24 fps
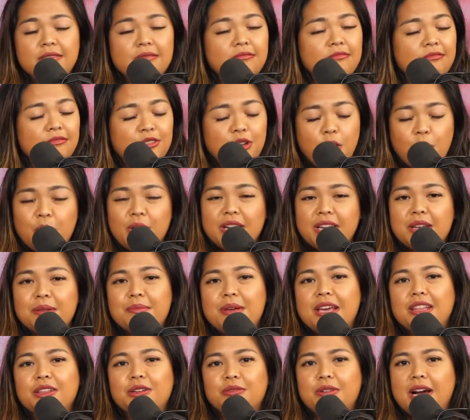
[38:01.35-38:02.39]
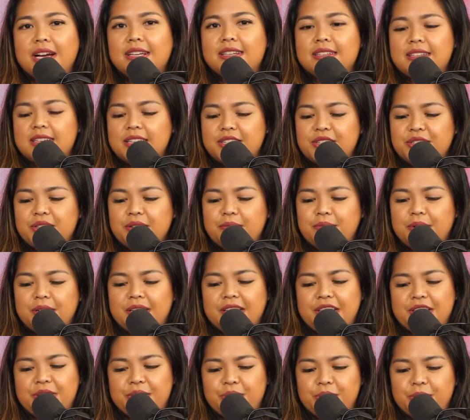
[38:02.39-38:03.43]
no one can make the right decision but
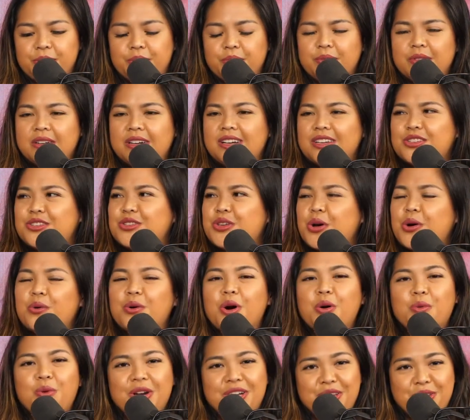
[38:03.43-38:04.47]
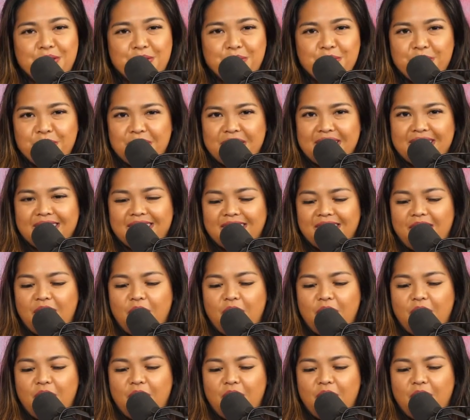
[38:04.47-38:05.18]
you. So what do you think?